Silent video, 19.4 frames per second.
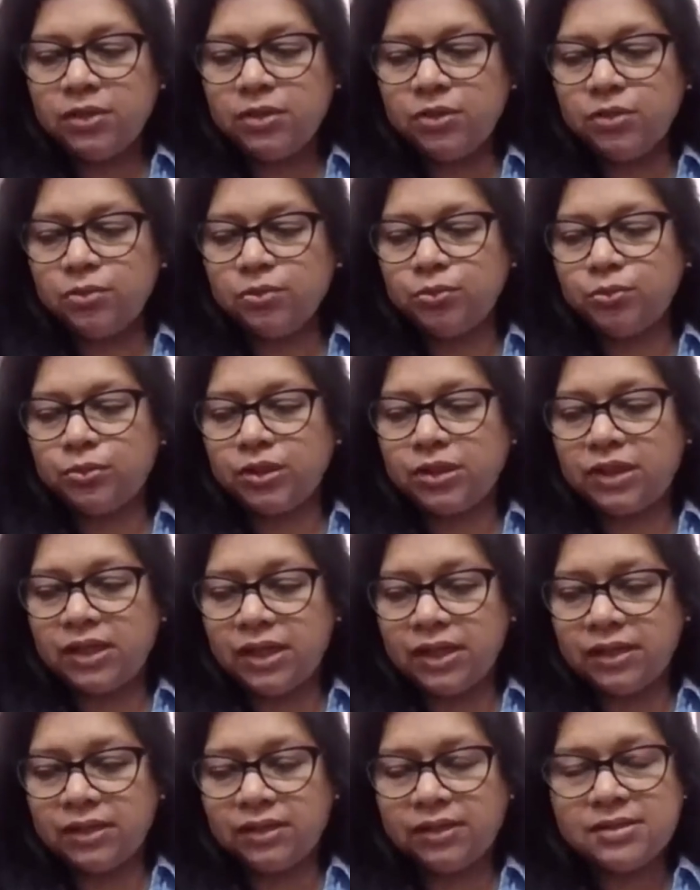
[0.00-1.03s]
You
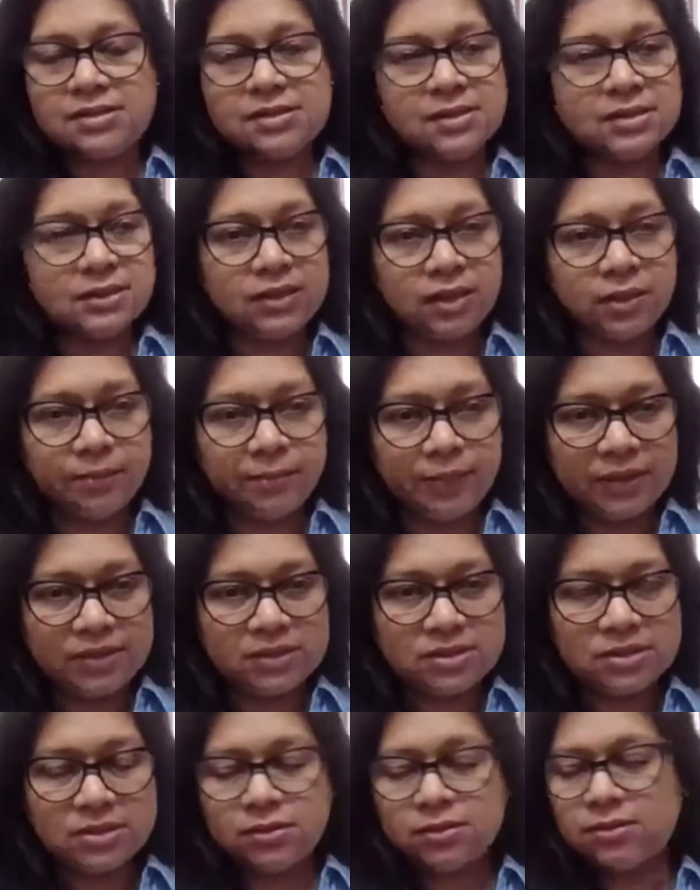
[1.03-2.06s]
can insert
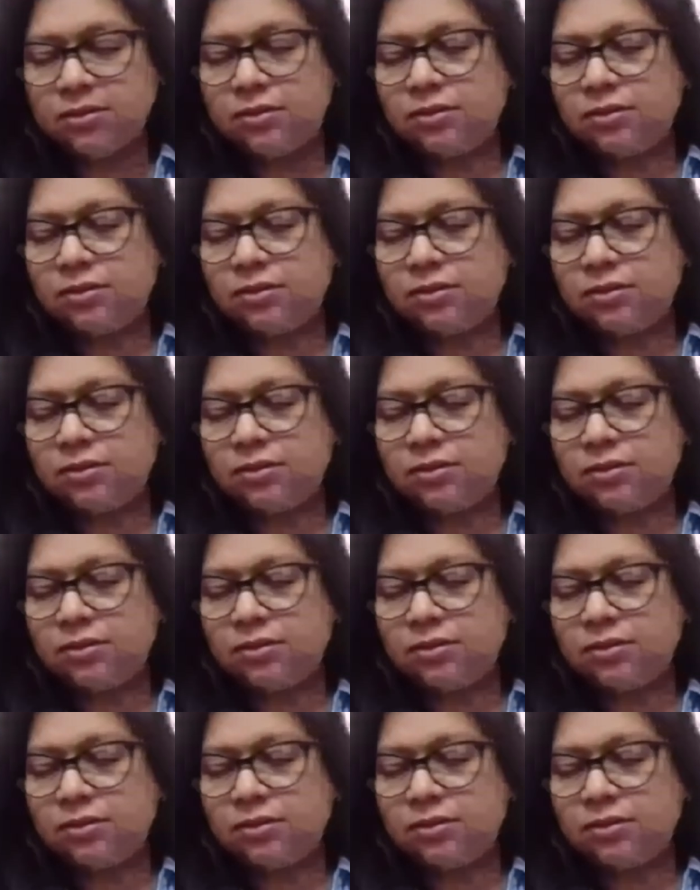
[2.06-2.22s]
image